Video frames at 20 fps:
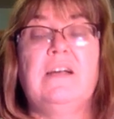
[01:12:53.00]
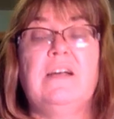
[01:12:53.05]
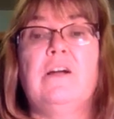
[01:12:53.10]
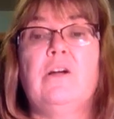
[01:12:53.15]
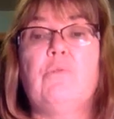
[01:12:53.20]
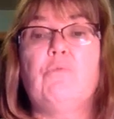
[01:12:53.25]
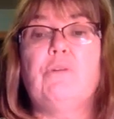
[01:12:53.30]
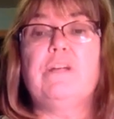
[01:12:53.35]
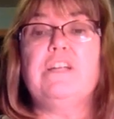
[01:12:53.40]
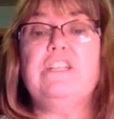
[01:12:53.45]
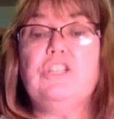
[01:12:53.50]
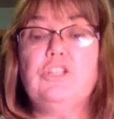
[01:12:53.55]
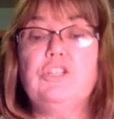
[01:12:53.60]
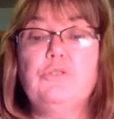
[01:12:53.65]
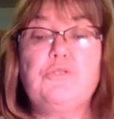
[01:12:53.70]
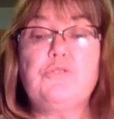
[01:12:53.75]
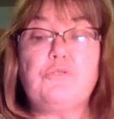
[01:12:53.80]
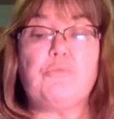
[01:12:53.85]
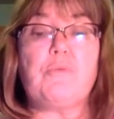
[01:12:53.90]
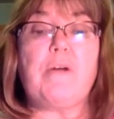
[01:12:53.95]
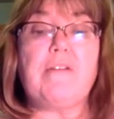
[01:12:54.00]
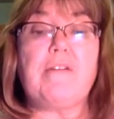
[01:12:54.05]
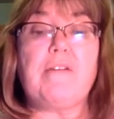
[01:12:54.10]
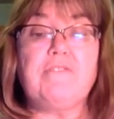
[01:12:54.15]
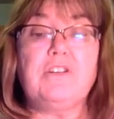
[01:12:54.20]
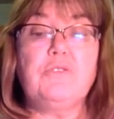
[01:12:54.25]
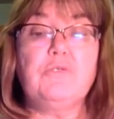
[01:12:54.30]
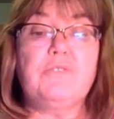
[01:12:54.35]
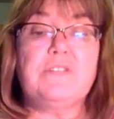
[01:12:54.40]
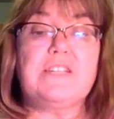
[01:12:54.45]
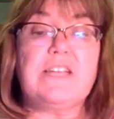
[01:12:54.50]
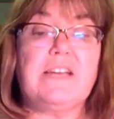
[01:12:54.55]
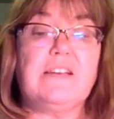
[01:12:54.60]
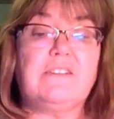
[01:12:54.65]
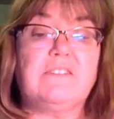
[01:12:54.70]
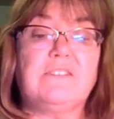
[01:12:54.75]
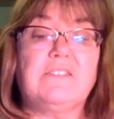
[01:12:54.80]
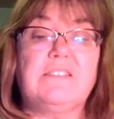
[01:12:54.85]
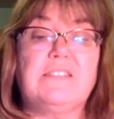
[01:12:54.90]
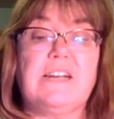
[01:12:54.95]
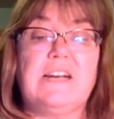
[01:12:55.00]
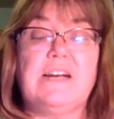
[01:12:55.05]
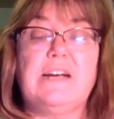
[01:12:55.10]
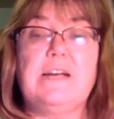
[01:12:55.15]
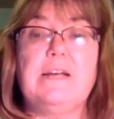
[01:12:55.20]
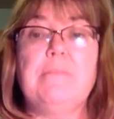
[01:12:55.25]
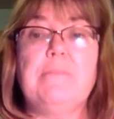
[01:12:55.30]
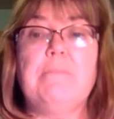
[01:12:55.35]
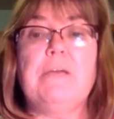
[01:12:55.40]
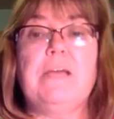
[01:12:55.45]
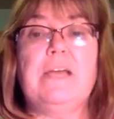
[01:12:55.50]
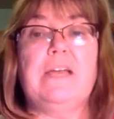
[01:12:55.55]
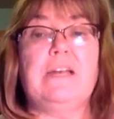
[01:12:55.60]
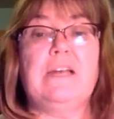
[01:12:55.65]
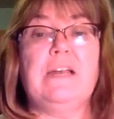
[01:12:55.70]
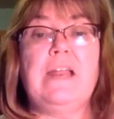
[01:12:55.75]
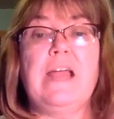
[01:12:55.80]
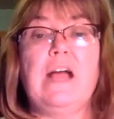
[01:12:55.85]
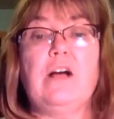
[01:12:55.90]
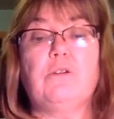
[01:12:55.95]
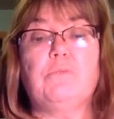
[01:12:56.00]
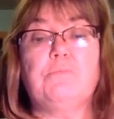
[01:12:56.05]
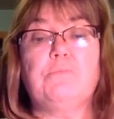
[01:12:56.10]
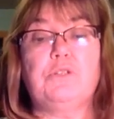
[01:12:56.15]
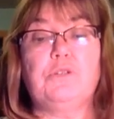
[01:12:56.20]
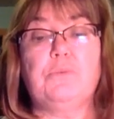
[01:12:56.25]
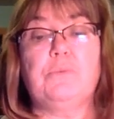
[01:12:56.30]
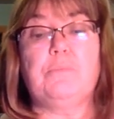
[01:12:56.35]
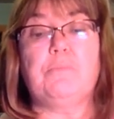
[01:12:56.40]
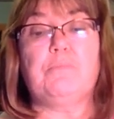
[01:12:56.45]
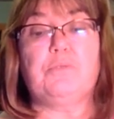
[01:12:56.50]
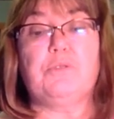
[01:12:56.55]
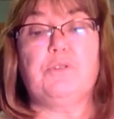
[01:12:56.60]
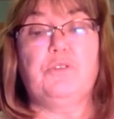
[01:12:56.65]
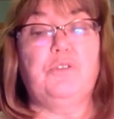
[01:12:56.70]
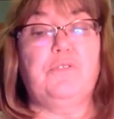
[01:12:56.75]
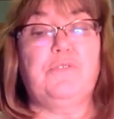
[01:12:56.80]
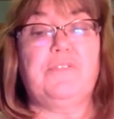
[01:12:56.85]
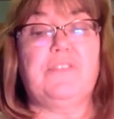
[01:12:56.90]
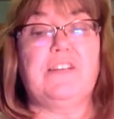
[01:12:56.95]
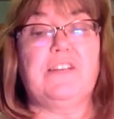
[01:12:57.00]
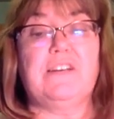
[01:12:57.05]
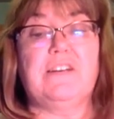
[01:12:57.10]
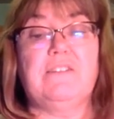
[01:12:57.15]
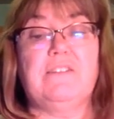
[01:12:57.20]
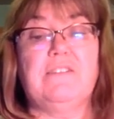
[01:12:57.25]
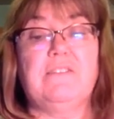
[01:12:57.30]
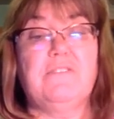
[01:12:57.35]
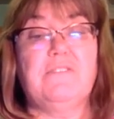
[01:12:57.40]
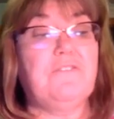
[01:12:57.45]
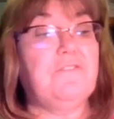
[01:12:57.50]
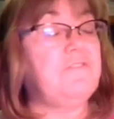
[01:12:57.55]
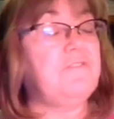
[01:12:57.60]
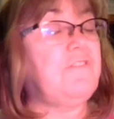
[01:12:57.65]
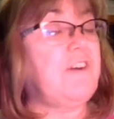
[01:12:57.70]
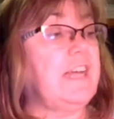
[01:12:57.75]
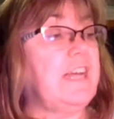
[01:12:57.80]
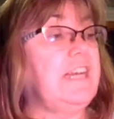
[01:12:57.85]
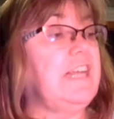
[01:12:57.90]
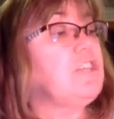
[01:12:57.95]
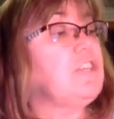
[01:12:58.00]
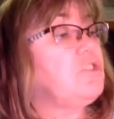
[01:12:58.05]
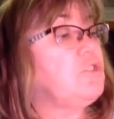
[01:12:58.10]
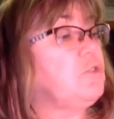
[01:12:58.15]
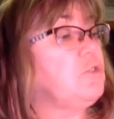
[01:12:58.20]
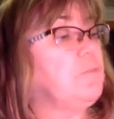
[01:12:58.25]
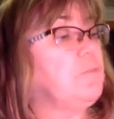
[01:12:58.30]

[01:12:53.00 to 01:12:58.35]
reduced revenue cycle time, and help to improve the financial